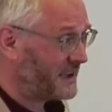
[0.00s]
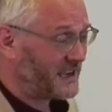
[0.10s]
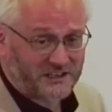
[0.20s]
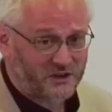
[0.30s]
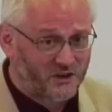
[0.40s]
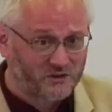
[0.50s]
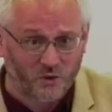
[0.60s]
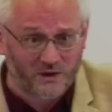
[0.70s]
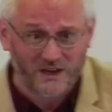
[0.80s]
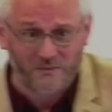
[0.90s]
He's not
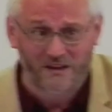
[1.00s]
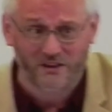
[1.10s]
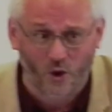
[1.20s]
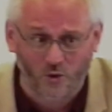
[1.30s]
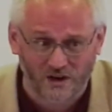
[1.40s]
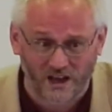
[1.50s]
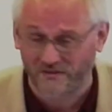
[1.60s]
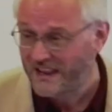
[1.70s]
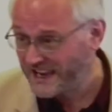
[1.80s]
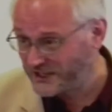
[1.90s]
talking about the old life.
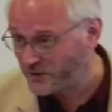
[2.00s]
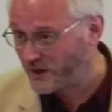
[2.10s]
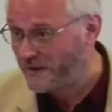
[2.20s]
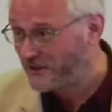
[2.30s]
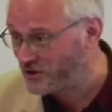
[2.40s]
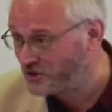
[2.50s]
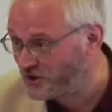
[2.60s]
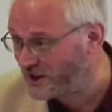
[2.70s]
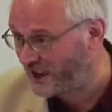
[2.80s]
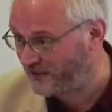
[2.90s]
He's talking about the new
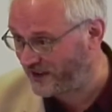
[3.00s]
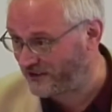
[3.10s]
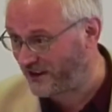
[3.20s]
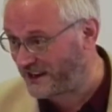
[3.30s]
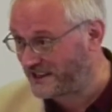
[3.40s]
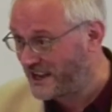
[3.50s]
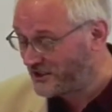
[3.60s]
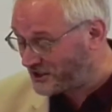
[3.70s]
life in Christ that's